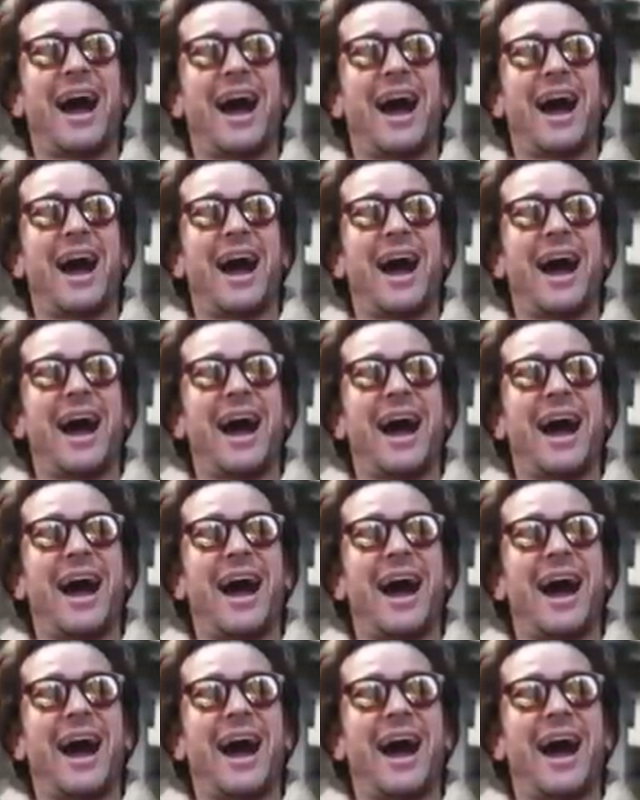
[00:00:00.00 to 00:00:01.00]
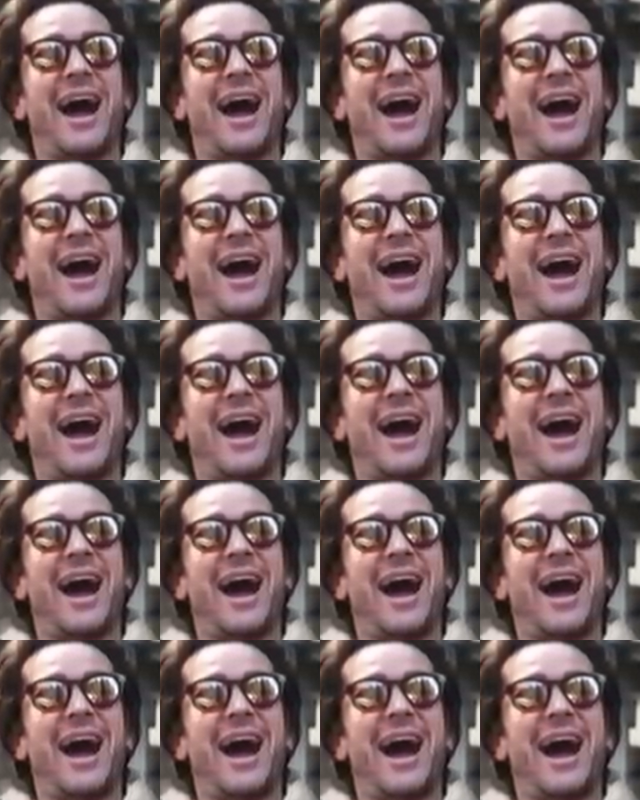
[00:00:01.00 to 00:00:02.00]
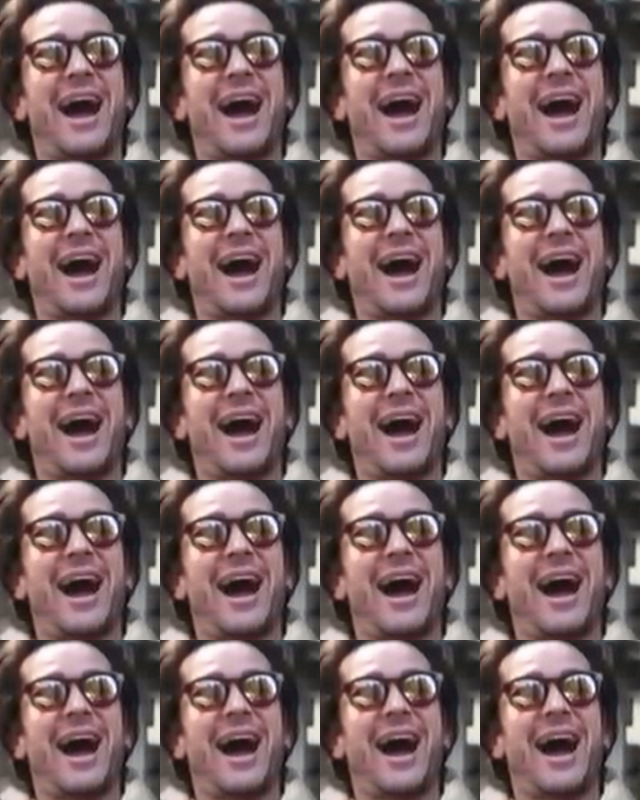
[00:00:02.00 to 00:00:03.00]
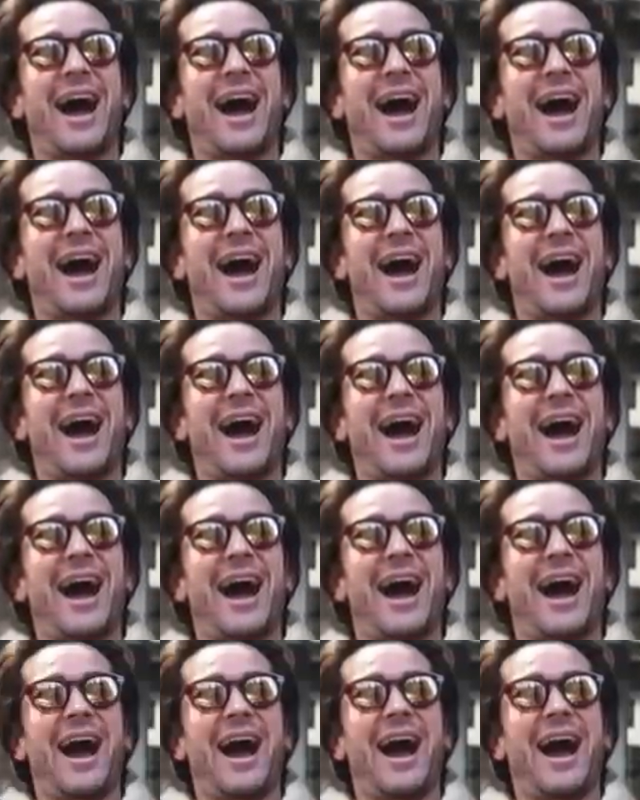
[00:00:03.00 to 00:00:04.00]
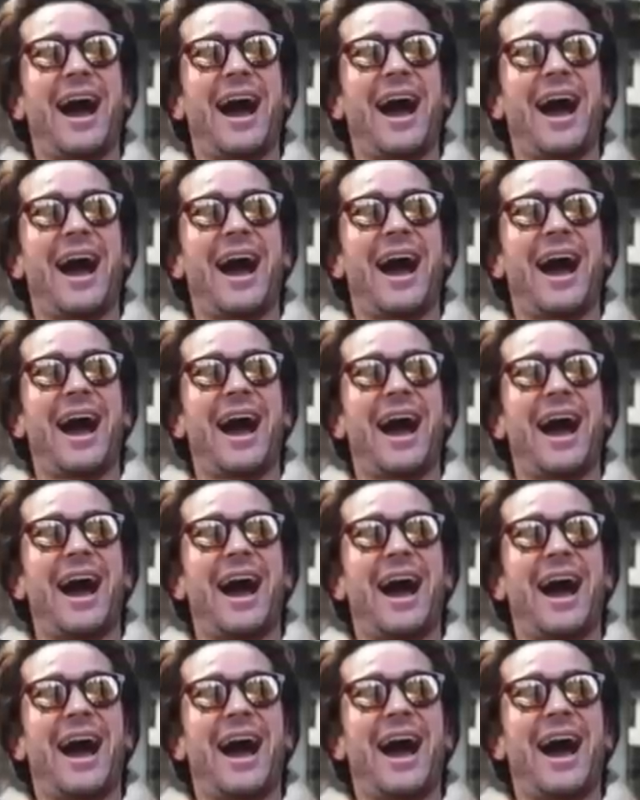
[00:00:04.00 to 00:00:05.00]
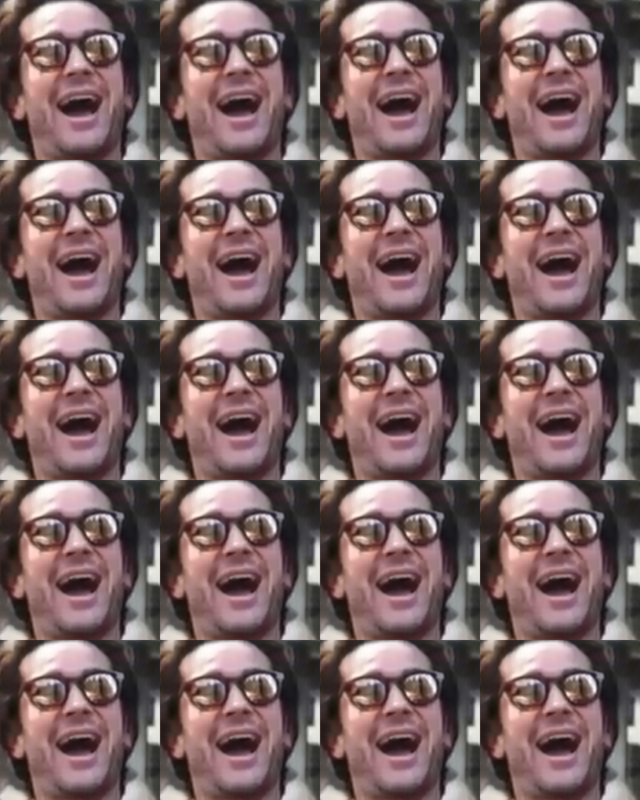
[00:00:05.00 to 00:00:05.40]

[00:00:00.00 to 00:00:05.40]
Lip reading: No words are spoken by the person on screen.